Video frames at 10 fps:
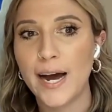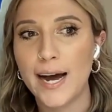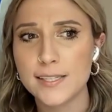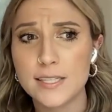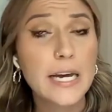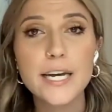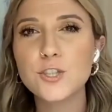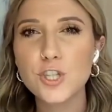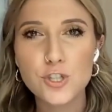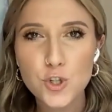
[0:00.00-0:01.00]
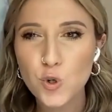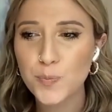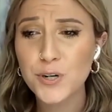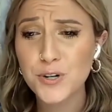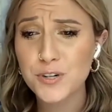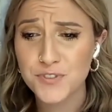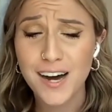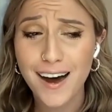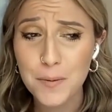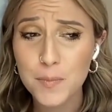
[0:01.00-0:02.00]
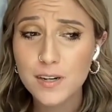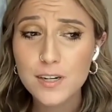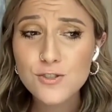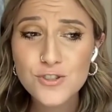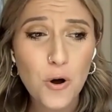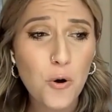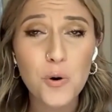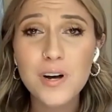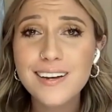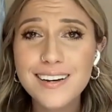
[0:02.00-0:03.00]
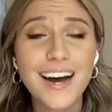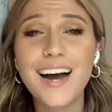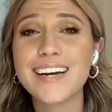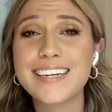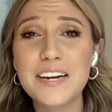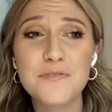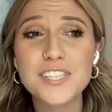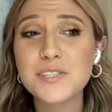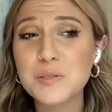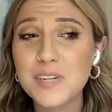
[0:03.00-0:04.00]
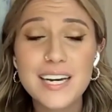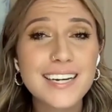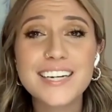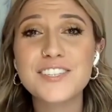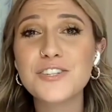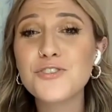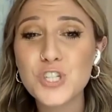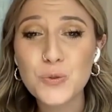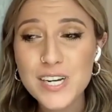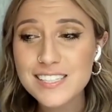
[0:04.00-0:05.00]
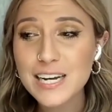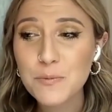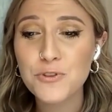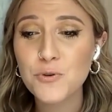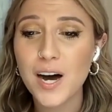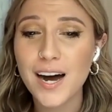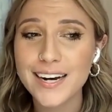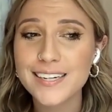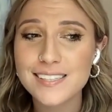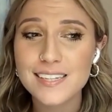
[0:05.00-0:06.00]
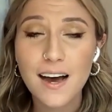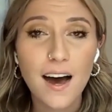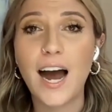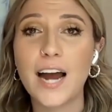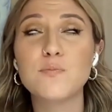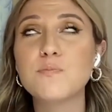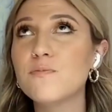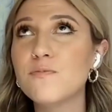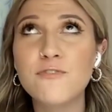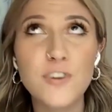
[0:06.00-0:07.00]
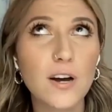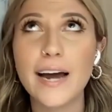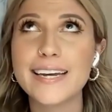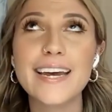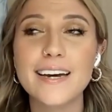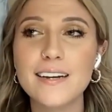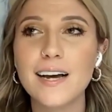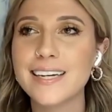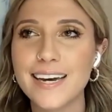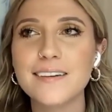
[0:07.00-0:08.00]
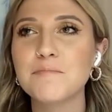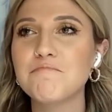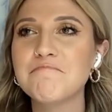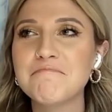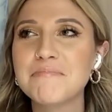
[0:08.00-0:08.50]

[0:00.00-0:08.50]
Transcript: has in just a short period of time. So again, if this continues to resonate with you guys, I can't, again,